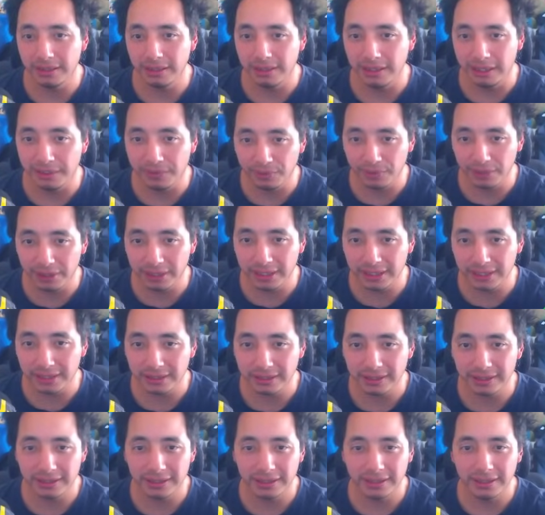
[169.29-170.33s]
Level 8,
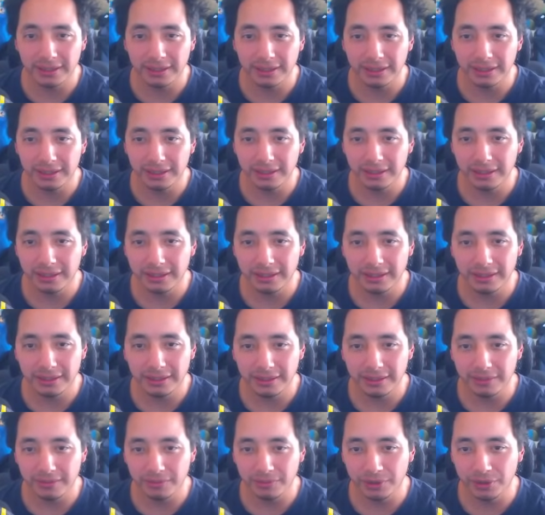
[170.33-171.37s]

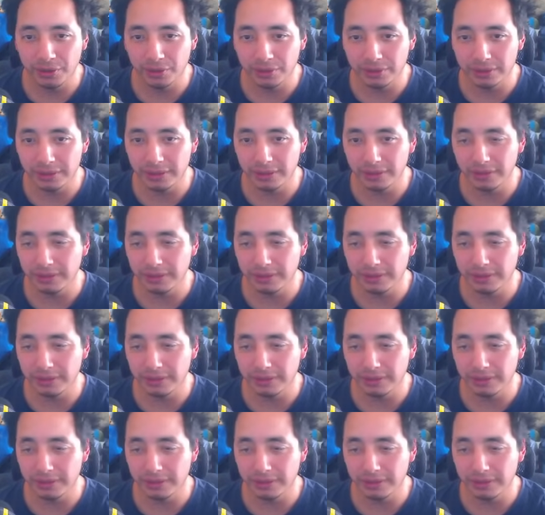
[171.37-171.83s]
reduce it,